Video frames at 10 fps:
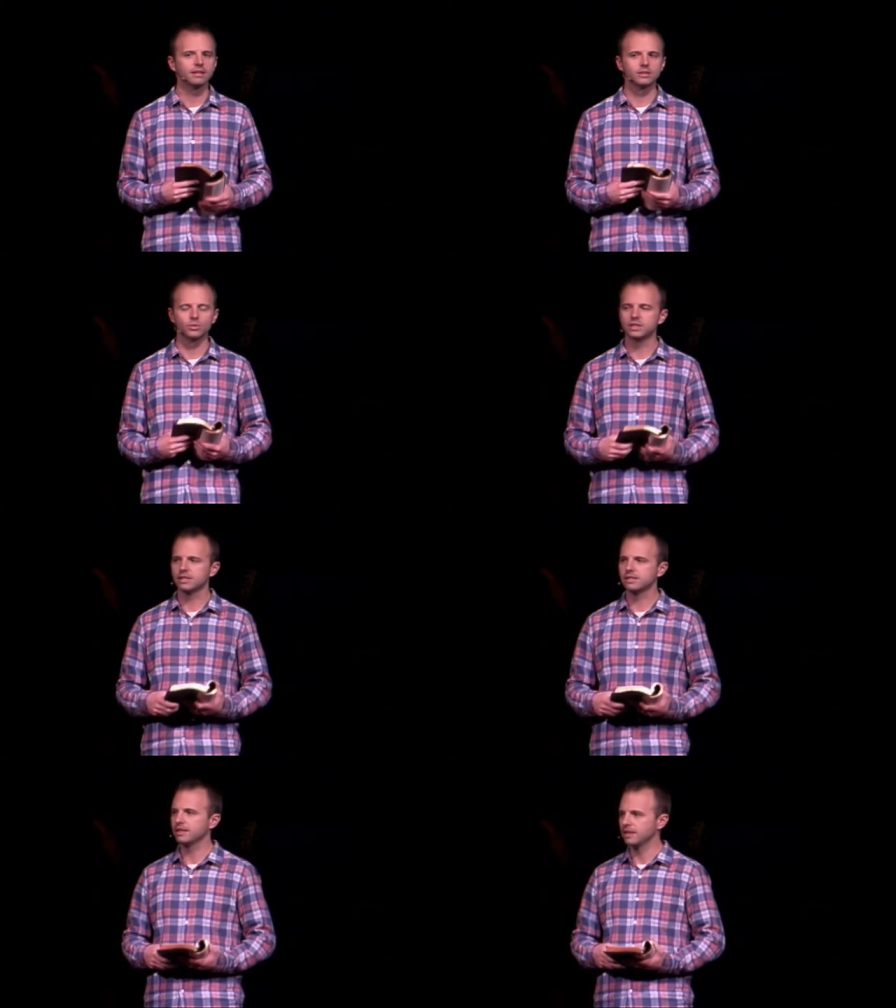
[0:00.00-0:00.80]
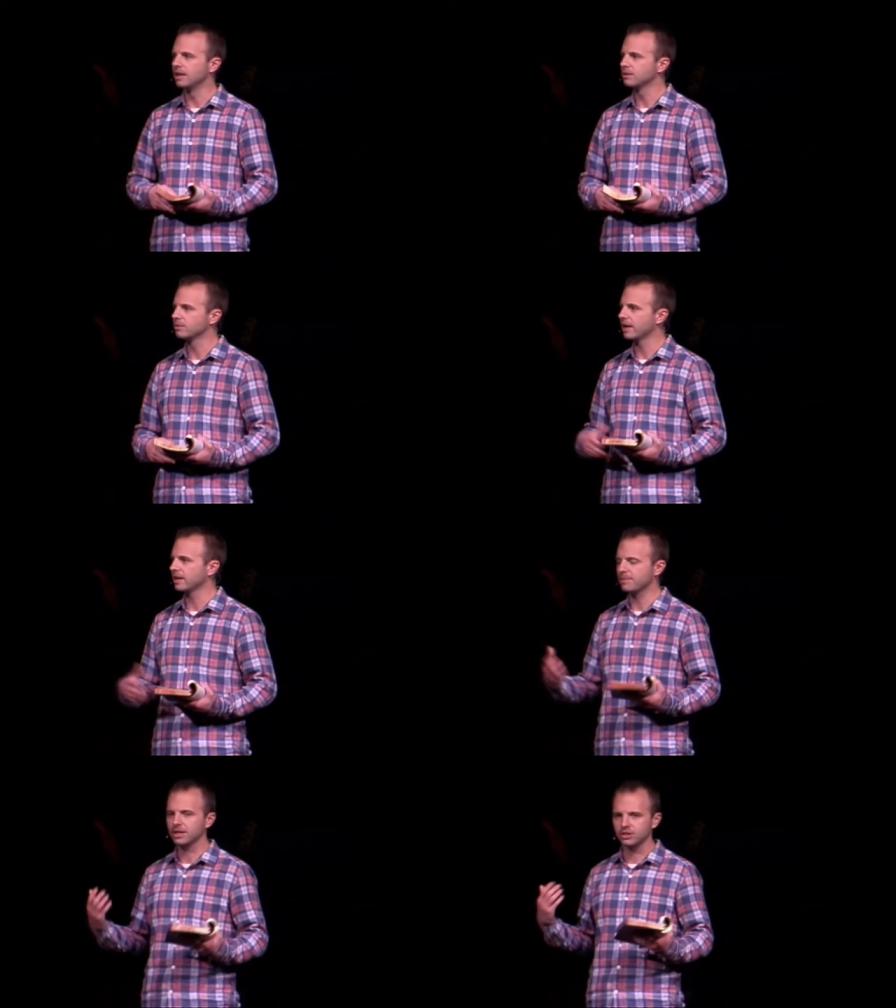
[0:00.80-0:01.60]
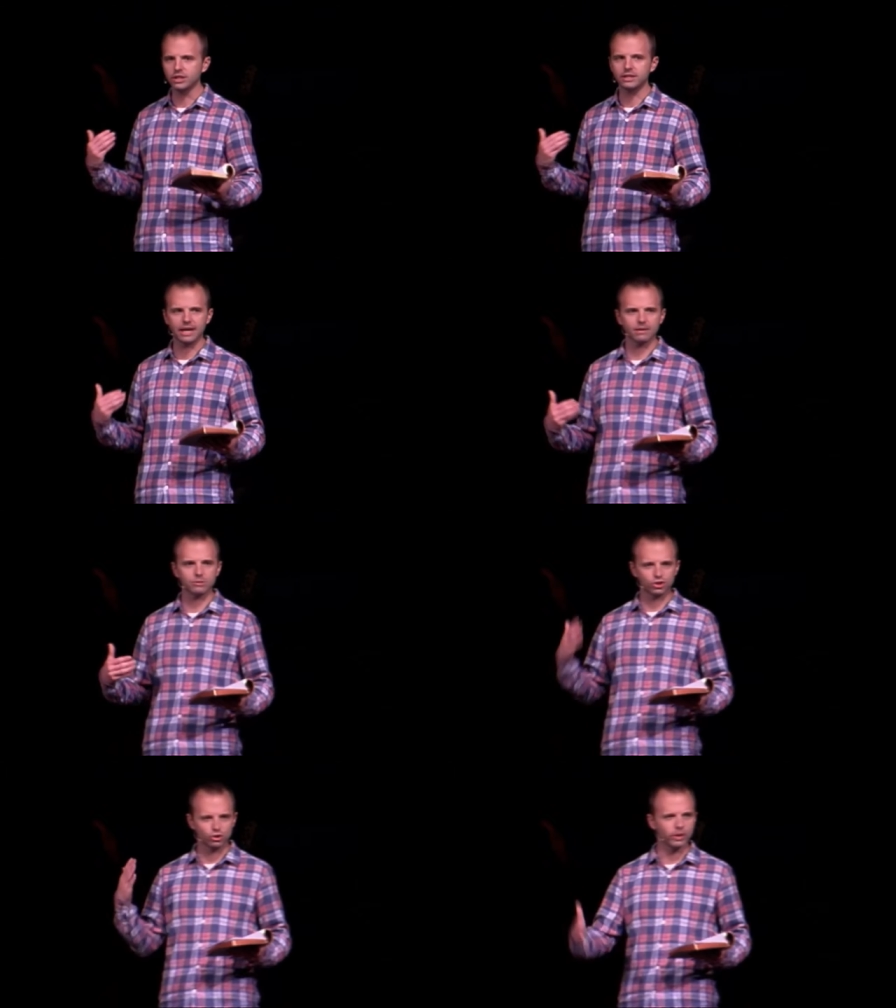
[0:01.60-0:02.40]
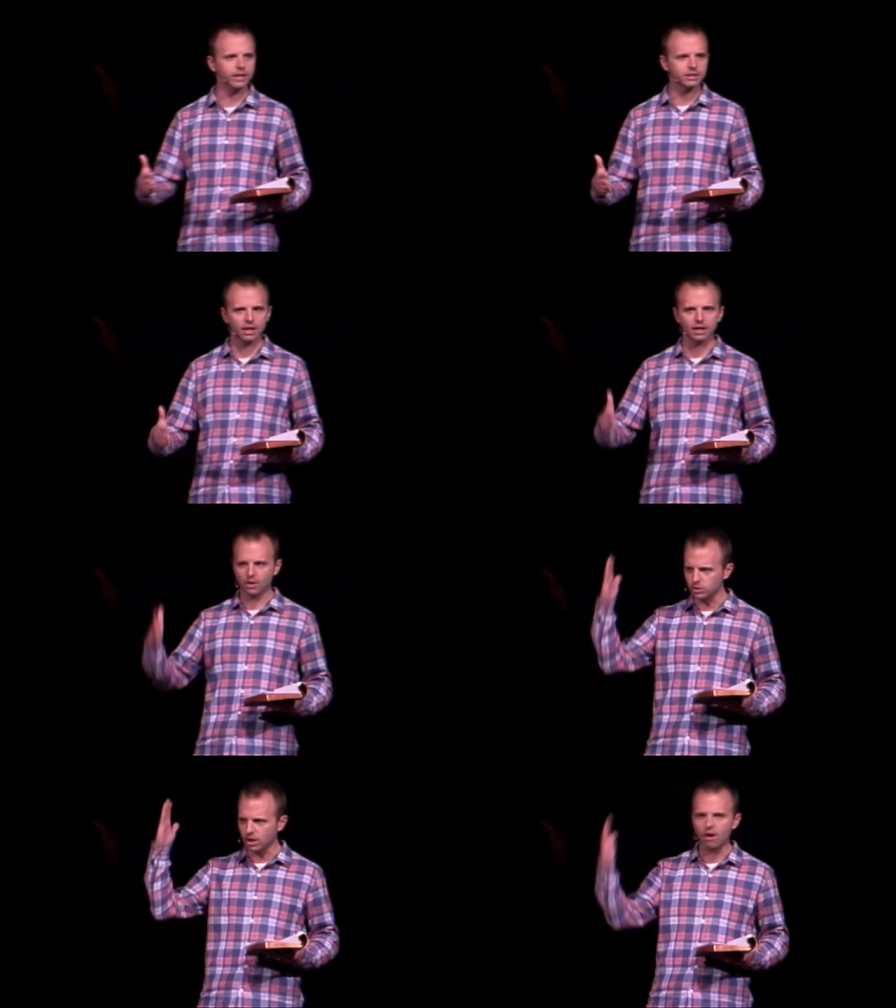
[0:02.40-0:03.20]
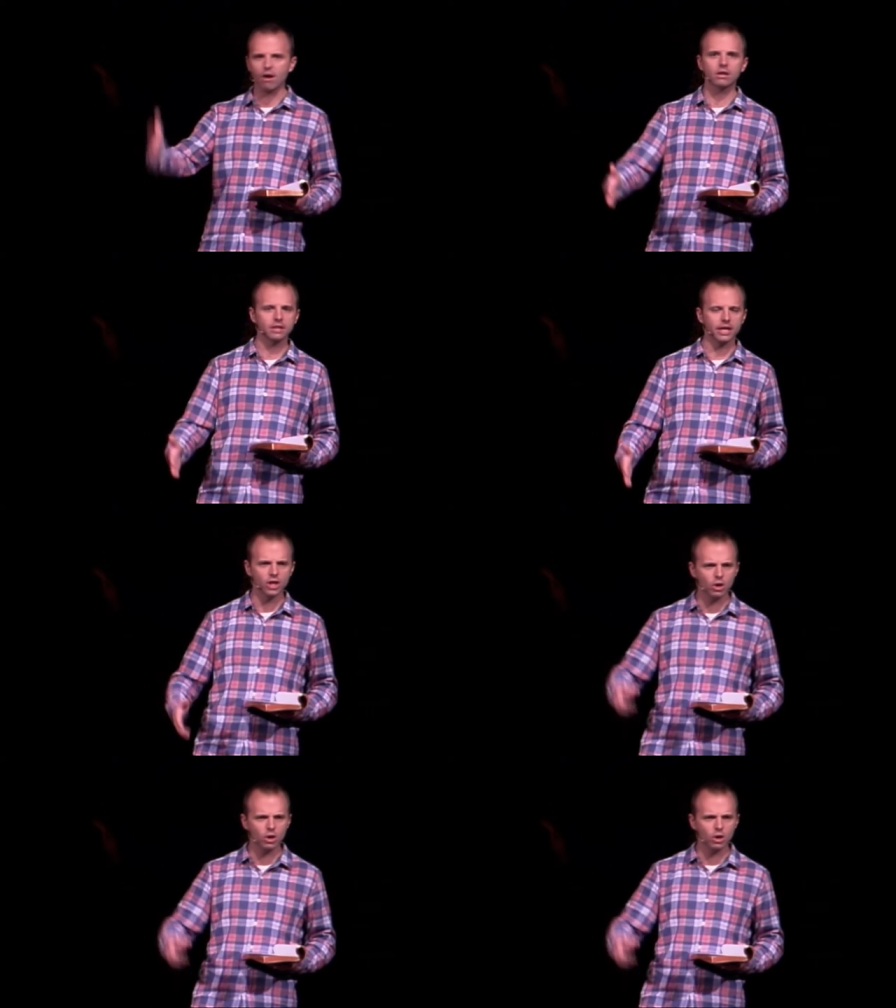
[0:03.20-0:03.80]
To which I say, no, right? I'm a good dad. I'm strict. I hold a hard line.